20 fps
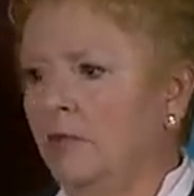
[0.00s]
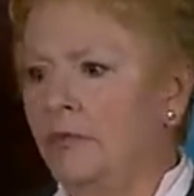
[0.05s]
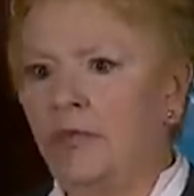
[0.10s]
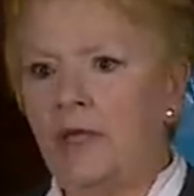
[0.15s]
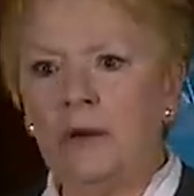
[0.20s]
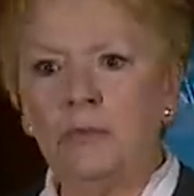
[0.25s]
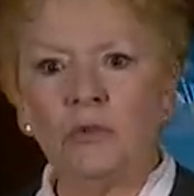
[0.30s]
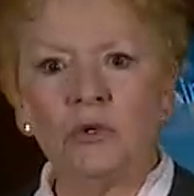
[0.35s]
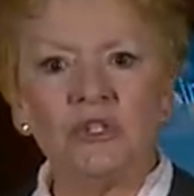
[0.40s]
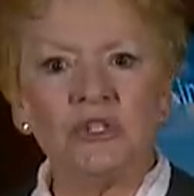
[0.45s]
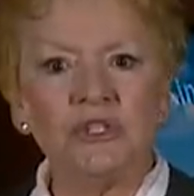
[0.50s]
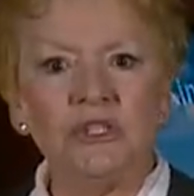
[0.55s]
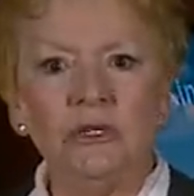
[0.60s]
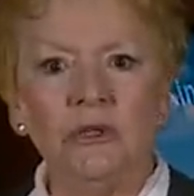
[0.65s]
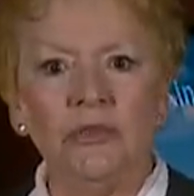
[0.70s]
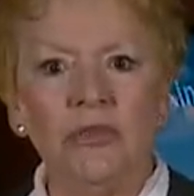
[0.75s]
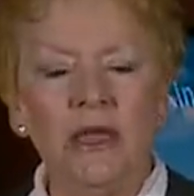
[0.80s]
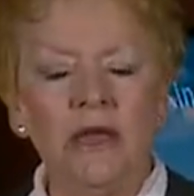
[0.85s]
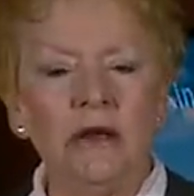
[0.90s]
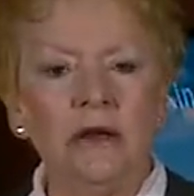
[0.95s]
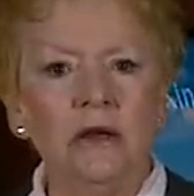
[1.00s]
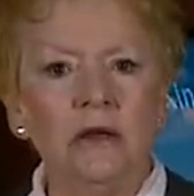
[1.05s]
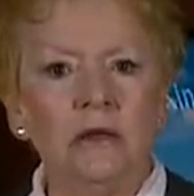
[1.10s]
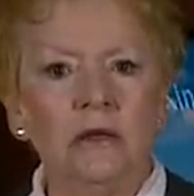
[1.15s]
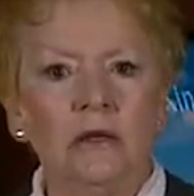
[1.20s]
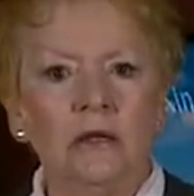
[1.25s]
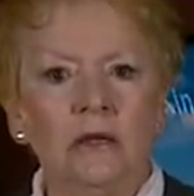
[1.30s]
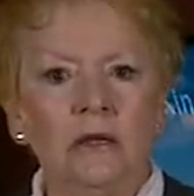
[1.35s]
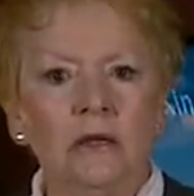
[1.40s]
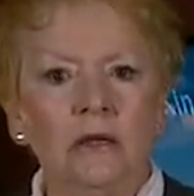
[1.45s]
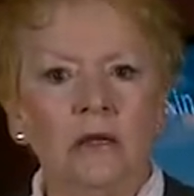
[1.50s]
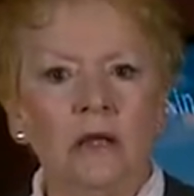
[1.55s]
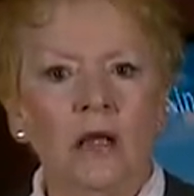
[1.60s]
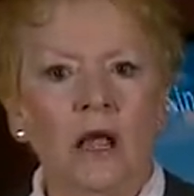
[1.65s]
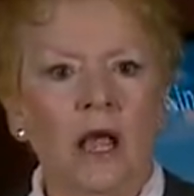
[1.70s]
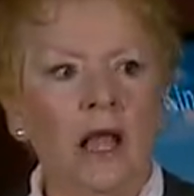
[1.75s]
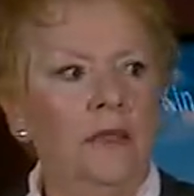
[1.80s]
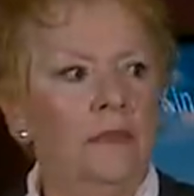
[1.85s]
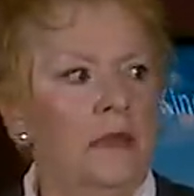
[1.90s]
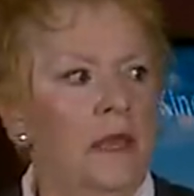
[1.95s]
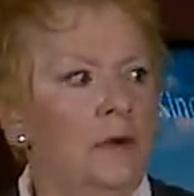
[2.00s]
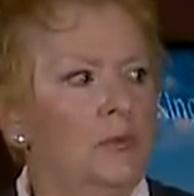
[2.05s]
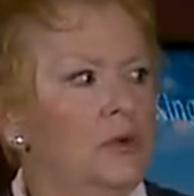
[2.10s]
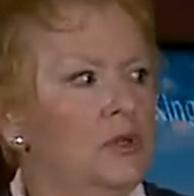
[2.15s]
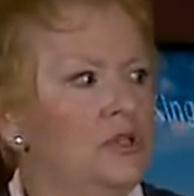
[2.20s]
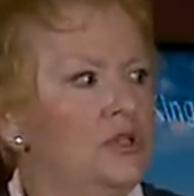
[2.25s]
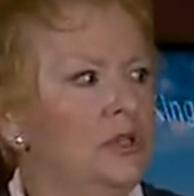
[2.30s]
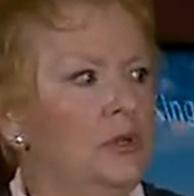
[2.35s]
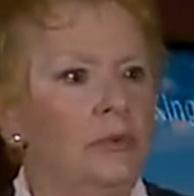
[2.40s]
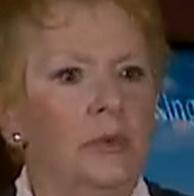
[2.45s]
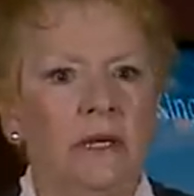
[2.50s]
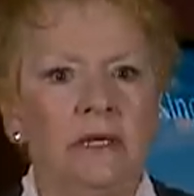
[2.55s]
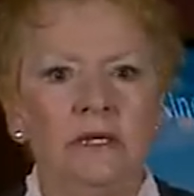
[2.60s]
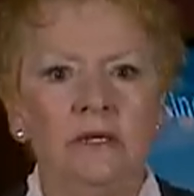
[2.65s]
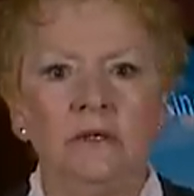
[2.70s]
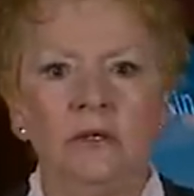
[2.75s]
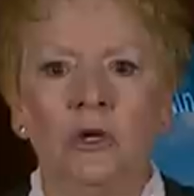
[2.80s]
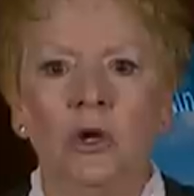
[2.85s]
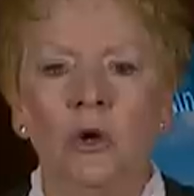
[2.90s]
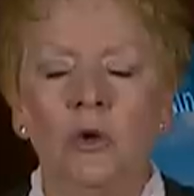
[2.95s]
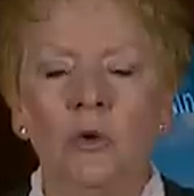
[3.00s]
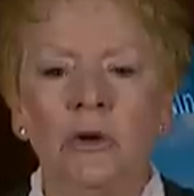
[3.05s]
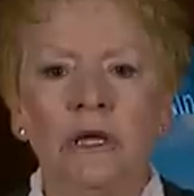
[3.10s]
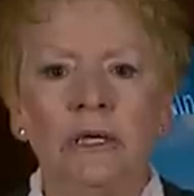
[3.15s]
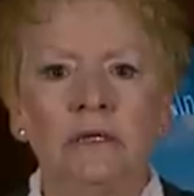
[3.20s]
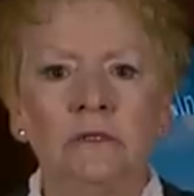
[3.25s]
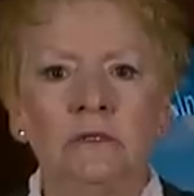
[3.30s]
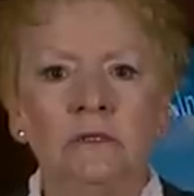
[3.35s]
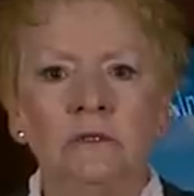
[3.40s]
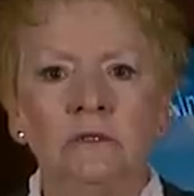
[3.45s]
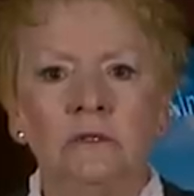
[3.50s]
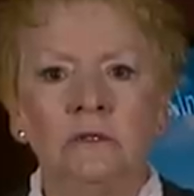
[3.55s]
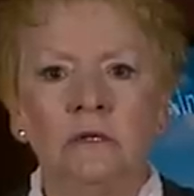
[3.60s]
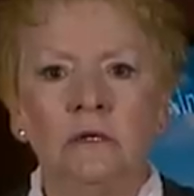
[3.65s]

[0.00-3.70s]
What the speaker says: they were still there, and they were still ready to go in,